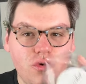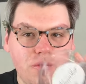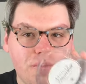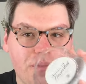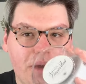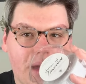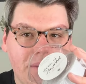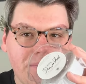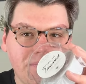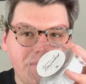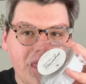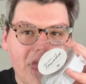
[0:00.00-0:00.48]

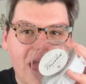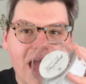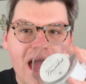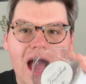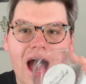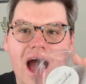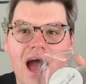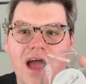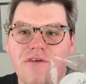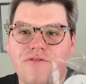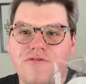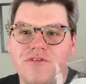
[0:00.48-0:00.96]
but
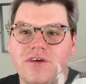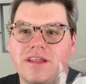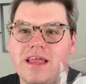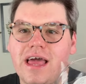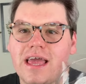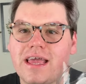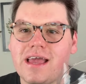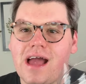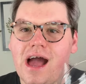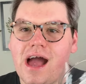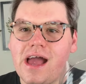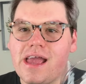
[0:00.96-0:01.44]
I feel
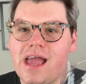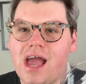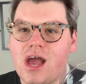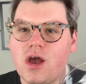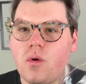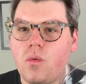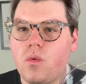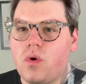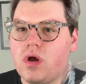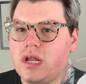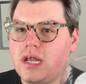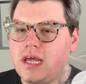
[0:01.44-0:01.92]
like Guaiac
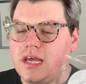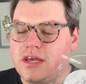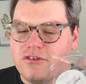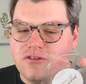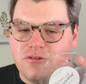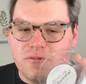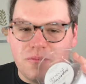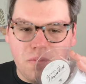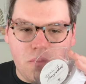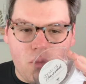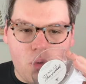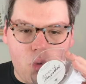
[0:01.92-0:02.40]
wood is
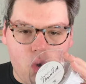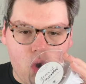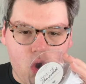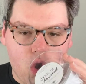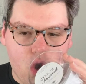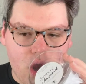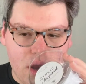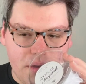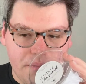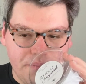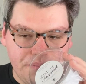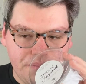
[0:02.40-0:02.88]

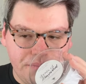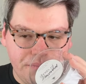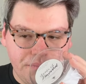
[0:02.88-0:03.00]
more